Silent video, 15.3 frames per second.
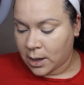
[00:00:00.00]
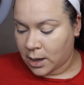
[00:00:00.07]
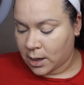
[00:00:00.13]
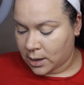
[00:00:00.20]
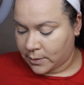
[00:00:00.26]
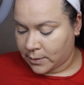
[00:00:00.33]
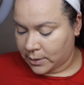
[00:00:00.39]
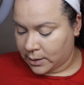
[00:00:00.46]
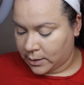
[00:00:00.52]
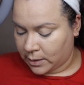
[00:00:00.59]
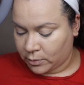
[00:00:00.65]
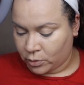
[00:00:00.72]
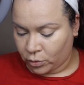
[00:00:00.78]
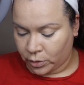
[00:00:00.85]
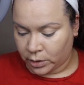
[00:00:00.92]
I
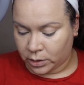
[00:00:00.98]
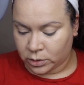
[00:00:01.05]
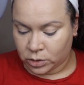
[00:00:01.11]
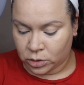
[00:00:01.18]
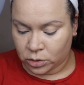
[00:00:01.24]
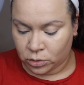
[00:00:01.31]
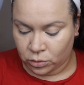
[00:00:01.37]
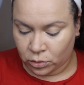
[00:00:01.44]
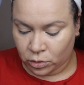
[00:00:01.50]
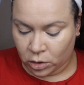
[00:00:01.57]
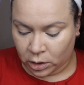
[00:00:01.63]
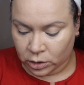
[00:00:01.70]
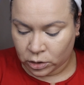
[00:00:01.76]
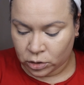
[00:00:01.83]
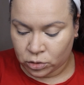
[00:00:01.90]
am going to
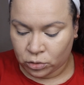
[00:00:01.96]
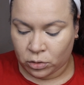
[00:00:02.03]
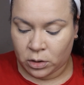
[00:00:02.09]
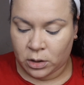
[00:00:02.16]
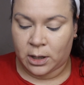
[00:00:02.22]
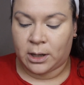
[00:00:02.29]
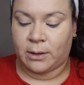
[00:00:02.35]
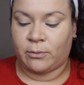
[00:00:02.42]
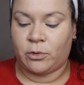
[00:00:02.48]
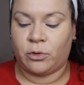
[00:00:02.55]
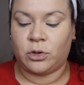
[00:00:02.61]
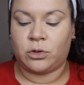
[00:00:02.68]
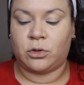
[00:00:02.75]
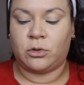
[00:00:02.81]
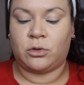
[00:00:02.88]
contour and I'm
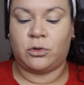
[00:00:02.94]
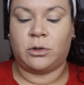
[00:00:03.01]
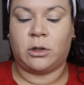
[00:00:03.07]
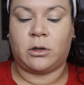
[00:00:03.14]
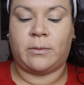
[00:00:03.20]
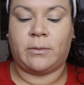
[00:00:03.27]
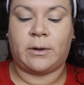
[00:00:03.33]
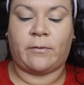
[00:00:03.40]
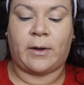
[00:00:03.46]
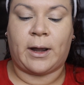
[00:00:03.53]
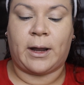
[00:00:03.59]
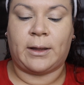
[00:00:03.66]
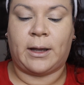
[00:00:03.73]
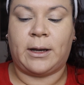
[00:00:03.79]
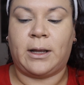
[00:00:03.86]
going to do a little bit of
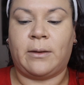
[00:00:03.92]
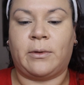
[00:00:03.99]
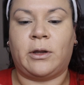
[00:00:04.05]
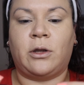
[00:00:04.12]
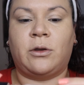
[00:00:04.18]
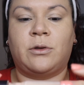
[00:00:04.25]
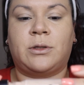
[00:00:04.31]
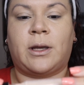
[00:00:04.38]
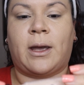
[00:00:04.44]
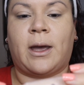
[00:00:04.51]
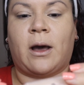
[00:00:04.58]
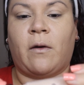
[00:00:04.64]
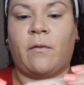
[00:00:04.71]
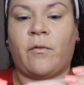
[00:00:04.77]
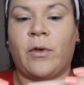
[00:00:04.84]
highlighting. I'm going to use the
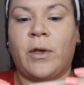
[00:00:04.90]
e.l.f.